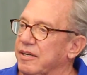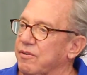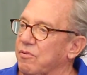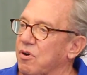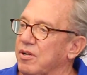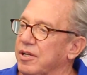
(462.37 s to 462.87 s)

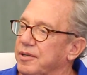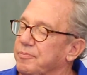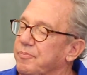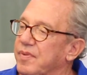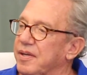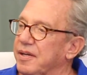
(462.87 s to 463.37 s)
Raleigh,
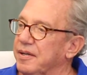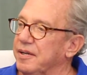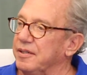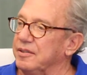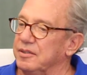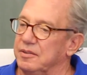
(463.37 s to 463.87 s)

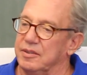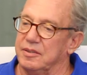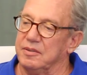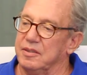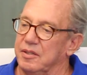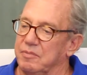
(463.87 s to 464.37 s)
and
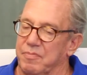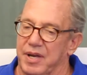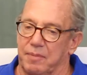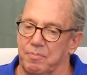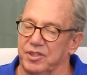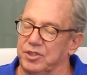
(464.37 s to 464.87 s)
met
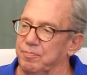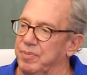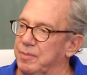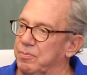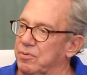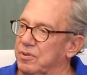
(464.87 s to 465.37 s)
a bunch of
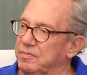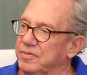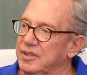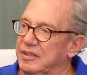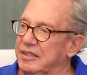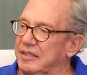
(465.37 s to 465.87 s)
people,
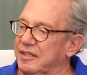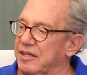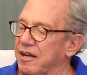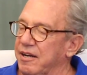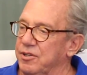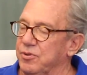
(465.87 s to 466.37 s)

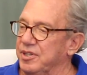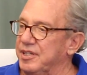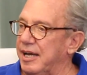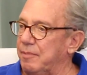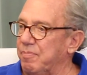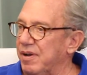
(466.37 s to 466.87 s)
got into a
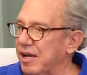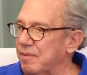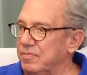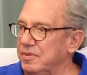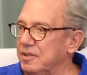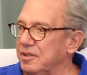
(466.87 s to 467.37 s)
.bomb
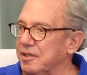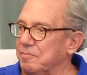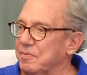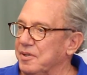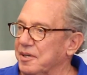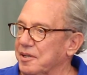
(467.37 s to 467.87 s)

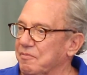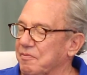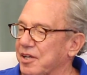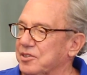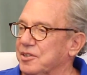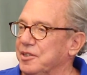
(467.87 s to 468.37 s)
I
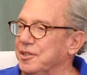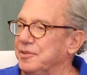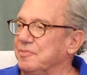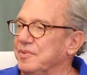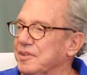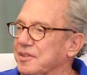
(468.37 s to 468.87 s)
invested in,
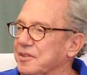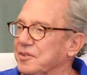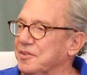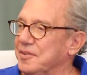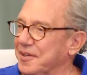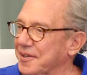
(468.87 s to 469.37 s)

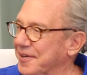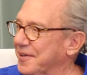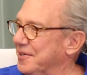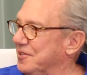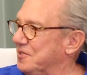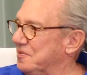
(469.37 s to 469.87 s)

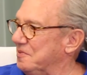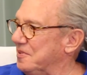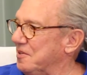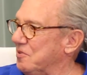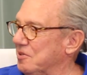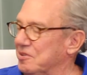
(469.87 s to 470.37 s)
and I
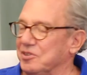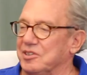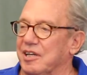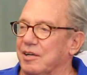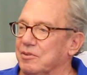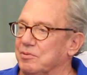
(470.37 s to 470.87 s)
thought this
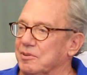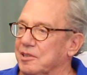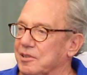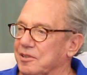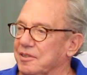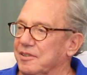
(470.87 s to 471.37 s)
guy was really
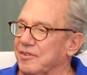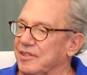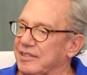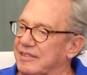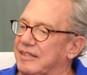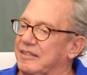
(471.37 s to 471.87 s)
good and everything
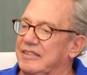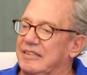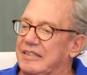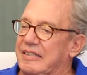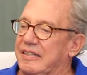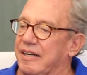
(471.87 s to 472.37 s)
like that.
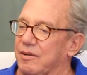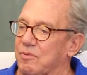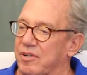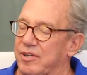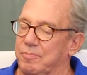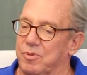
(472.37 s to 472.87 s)
I
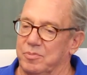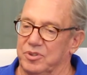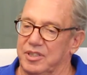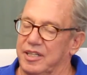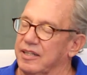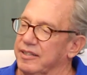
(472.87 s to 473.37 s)
wound up almost
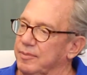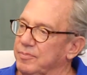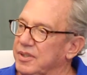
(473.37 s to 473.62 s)
killing him.